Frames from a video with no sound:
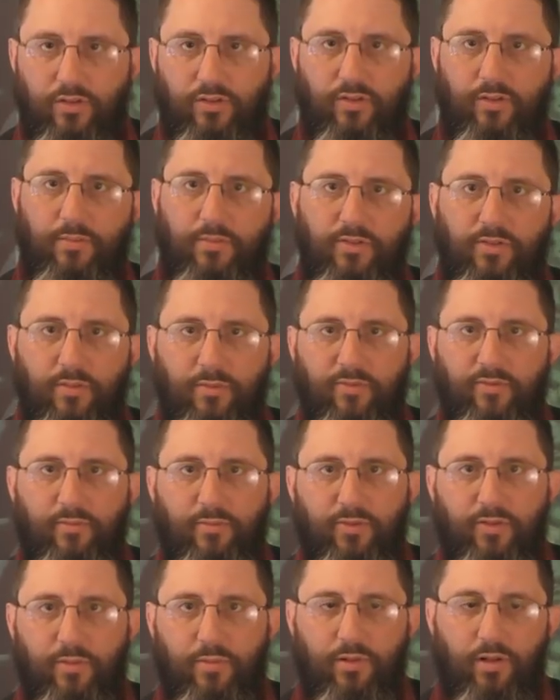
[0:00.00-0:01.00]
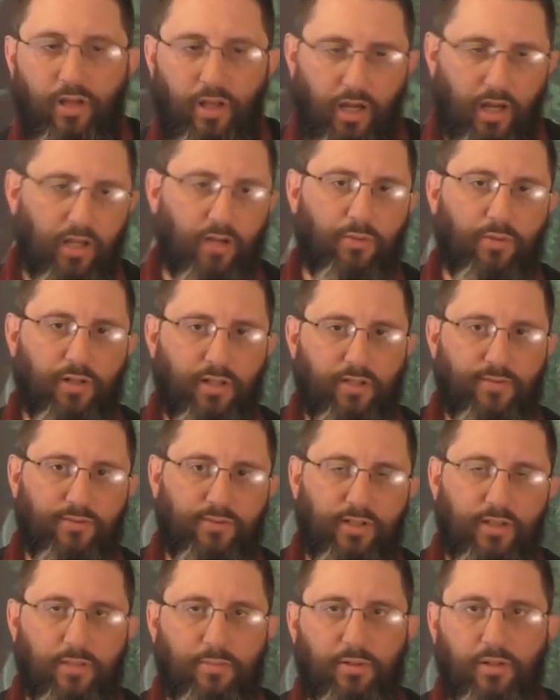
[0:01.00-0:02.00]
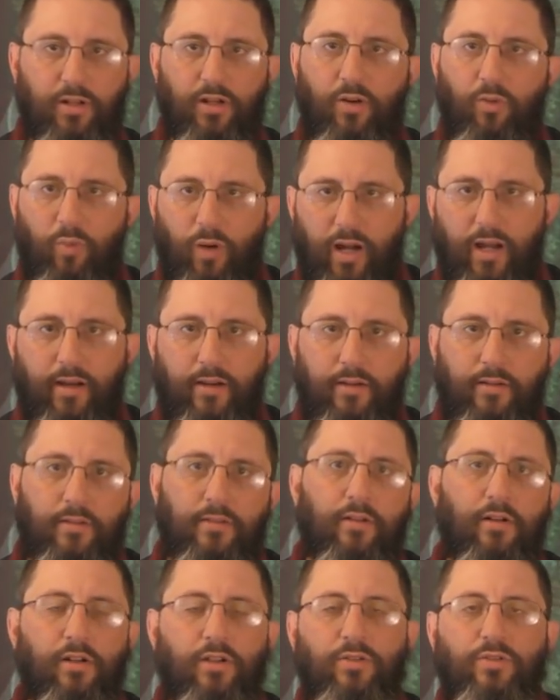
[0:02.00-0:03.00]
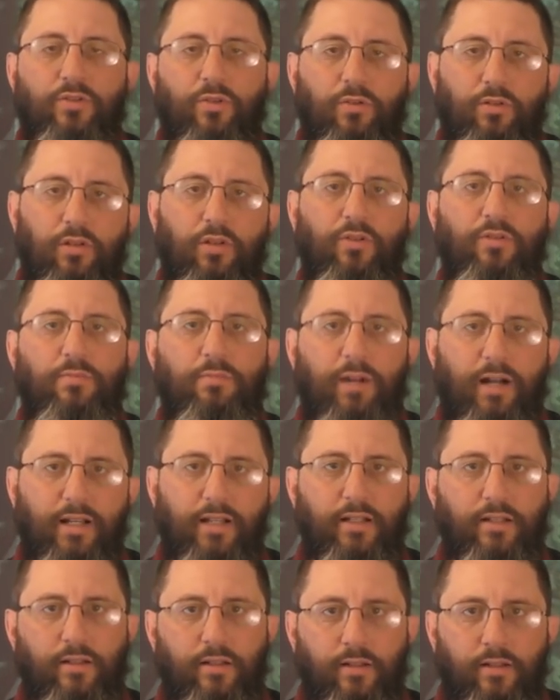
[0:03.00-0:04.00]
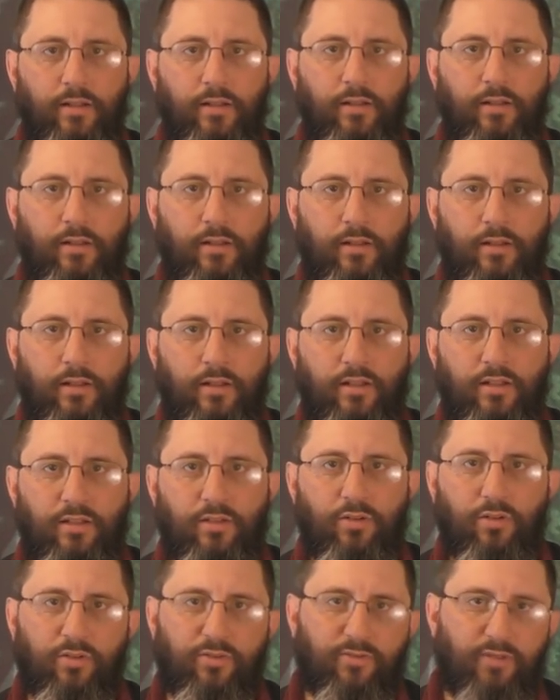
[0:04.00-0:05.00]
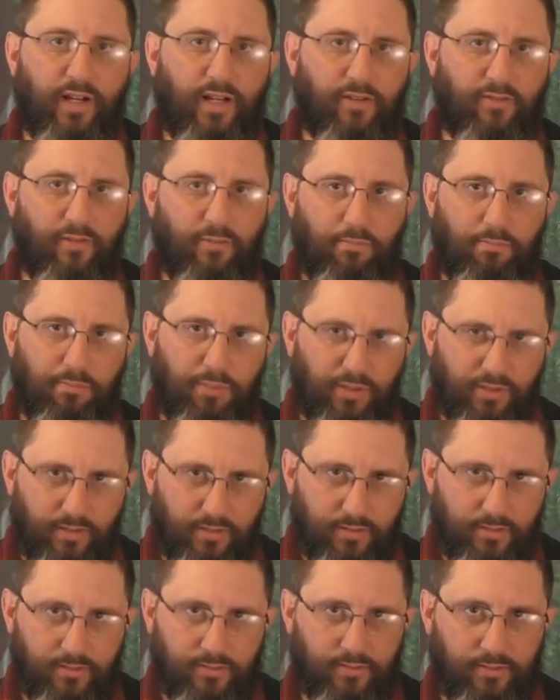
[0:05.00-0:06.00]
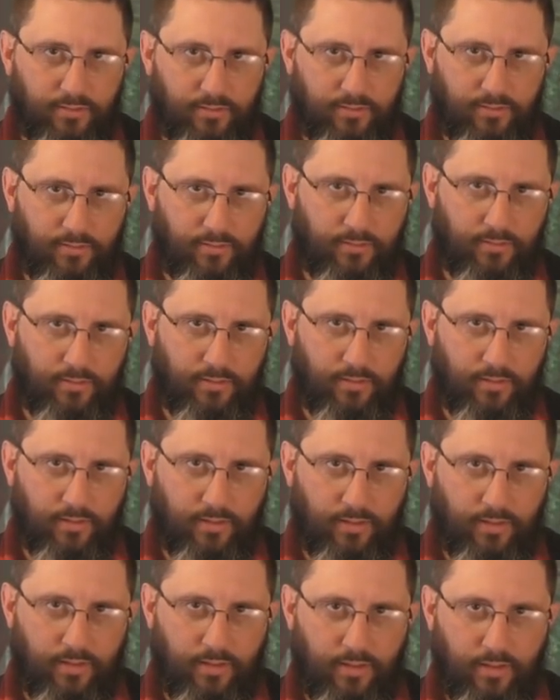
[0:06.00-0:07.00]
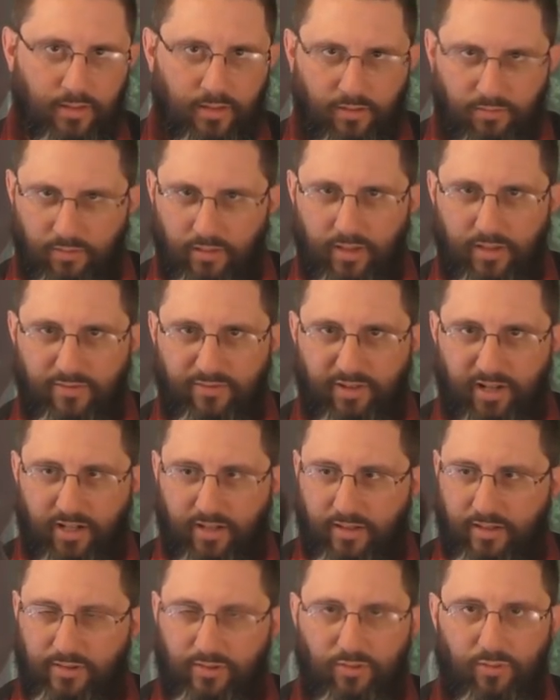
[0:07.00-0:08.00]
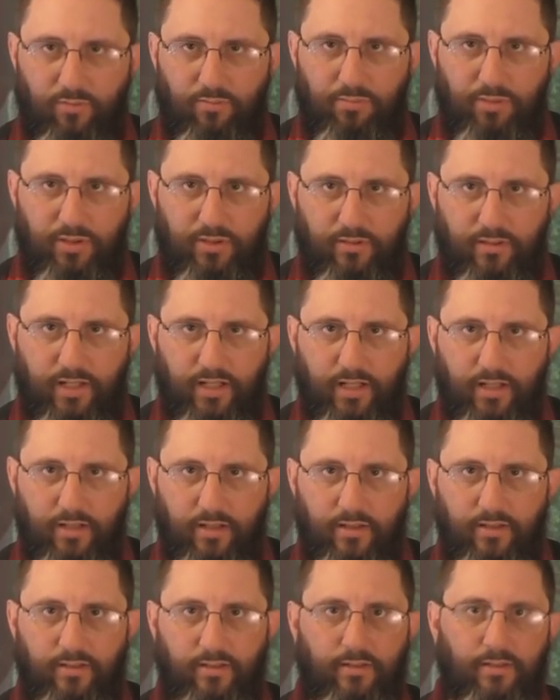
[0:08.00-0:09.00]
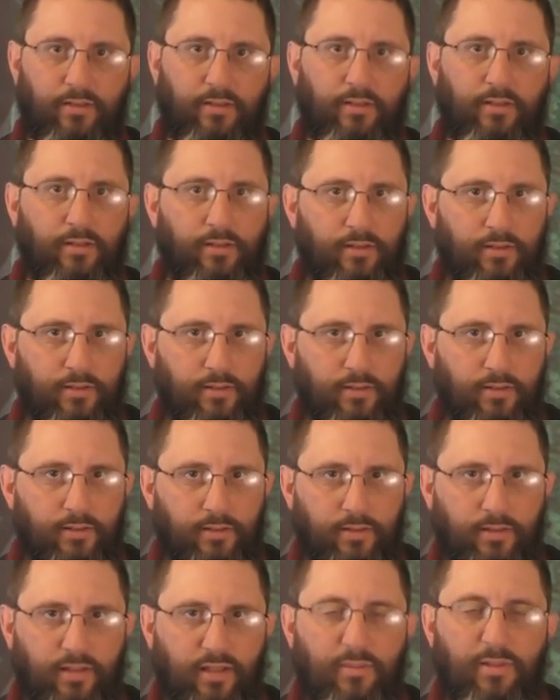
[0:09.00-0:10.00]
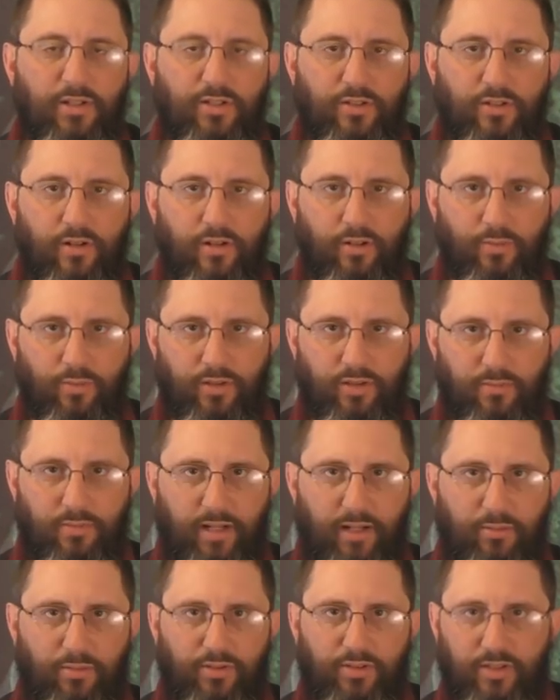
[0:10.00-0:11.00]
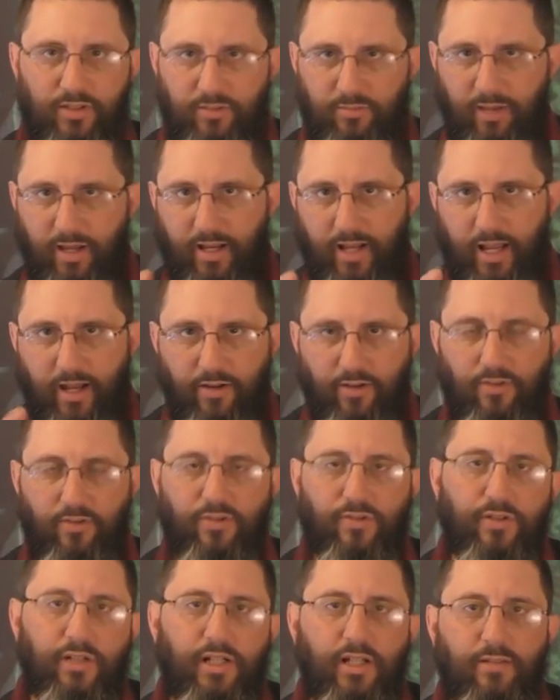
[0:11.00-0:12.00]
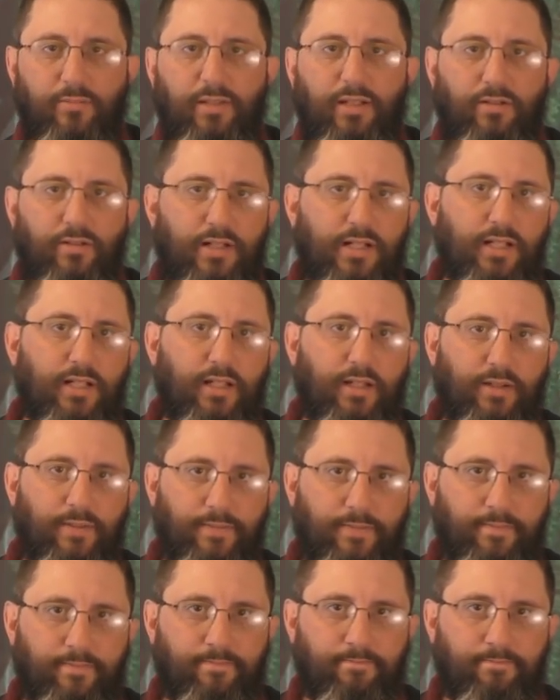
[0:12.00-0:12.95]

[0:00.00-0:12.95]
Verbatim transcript: you something from Scripture? I don't want to even see that book. Why? Are you so closed-minded? You're afraid of a book? You're really afraid of this old book right here? Let me show you what the Bible says about how you're treating me right now.